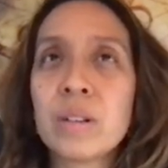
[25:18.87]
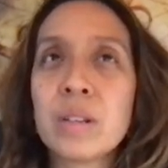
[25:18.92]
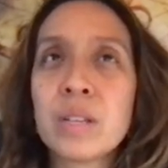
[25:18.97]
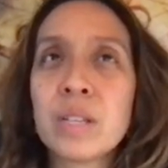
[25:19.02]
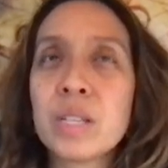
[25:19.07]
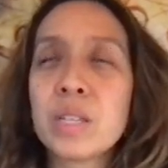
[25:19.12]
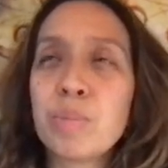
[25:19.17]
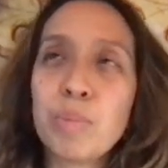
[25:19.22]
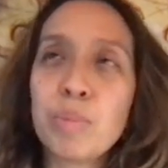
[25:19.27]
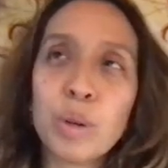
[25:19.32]

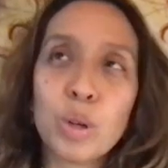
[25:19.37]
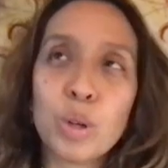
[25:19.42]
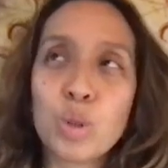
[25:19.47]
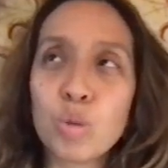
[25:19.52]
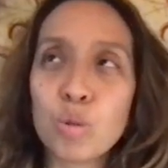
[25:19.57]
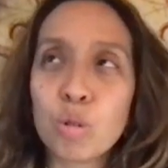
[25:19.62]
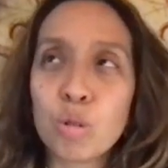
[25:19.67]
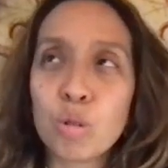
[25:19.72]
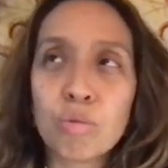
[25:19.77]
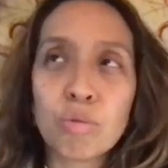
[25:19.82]

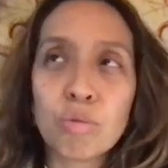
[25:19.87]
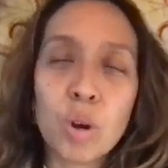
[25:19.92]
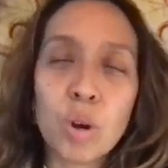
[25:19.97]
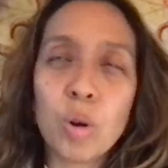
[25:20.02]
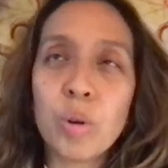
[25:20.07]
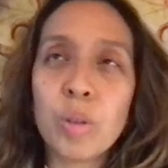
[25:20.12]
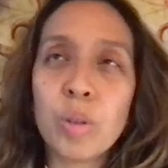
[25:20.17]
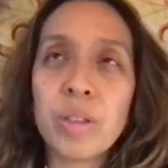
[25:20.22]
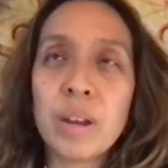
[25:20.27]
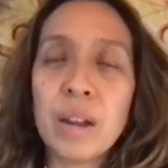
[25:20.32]
spiritual
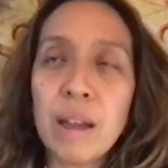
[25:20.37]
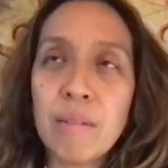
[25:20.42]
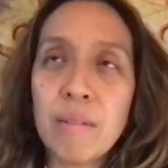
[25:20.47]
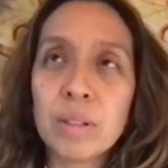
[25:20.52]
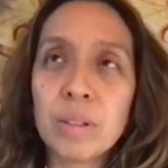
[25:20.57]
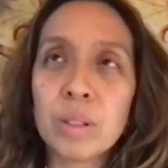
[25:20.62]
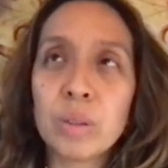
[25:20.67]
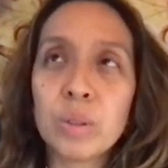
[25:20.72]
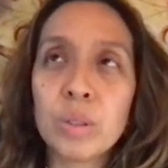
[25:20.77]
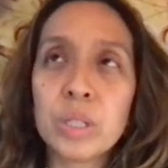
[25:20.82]
growth and
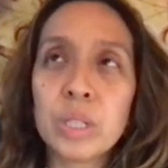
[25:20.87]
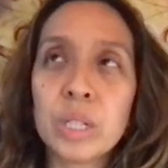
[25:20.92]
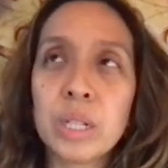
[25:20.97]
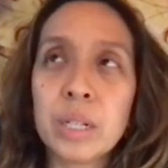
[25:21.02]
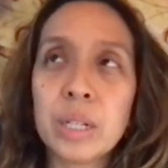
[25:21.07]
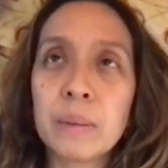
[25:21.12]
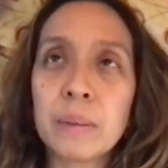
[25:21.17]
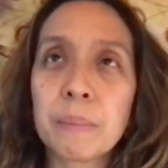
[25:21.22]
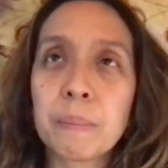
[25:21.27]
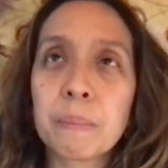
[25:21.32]

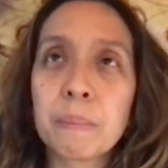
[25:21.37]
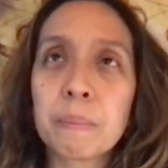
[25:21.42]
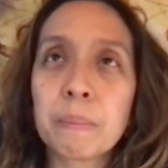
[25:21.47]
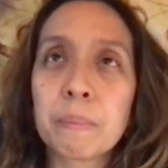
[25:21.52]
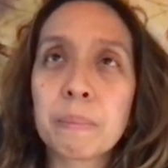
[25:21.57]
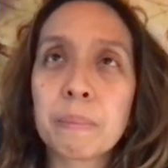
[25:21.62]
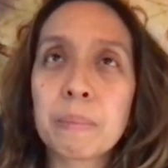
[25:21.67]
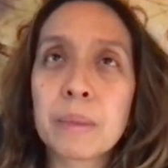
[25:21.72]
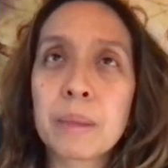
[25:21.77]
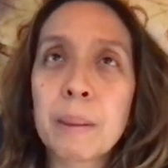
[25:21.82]
evolution,
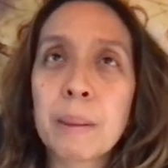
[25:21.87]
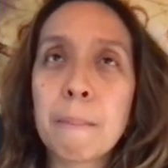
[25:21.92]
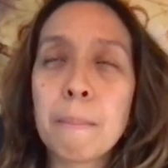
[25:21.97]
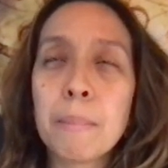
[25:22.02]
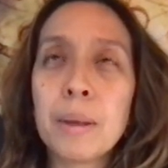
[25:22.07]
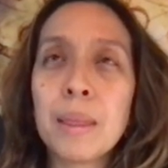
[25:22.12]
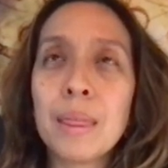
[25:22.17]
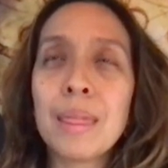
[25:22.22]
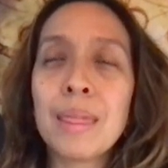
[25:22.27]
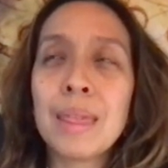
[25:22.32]

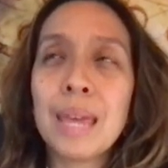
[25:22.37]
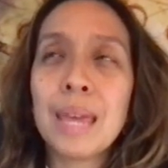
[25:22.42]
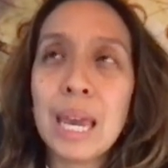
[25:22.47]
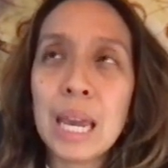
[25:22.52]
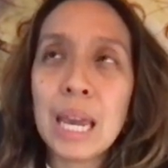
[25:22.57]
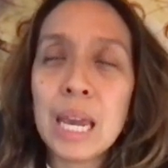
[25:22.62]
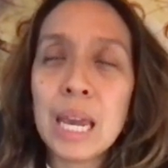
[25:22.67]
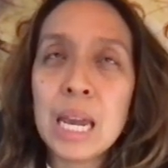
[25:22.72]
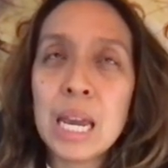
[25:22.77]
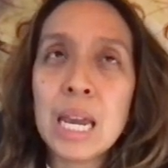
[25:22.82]
but
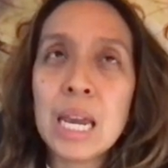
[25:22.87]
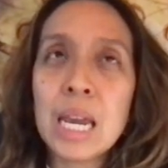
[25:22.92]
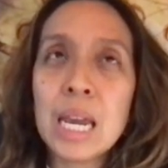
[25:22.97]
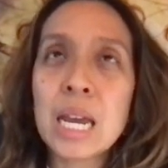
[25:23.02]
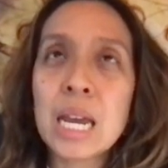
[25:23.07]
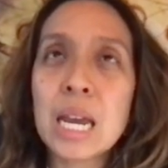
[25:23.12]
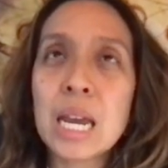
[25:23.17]
they